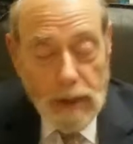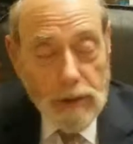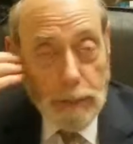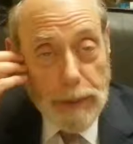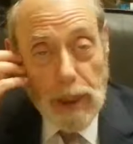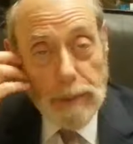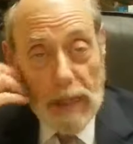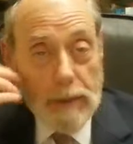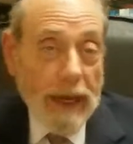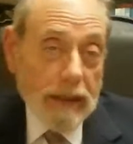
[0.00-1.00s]
So Bilam
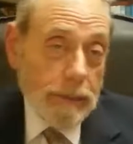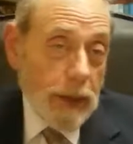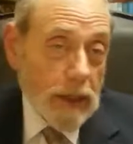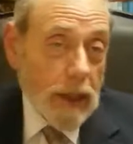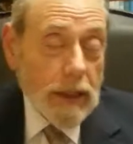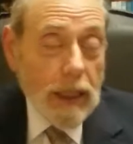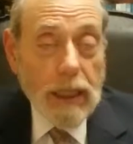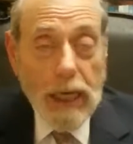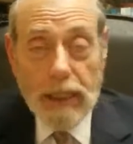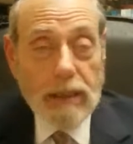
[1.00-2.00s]
comes back to Balak,
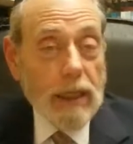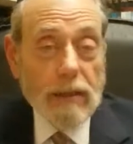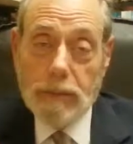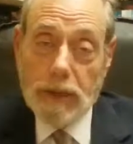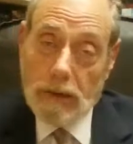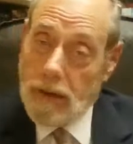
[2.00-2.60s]
and he tells him,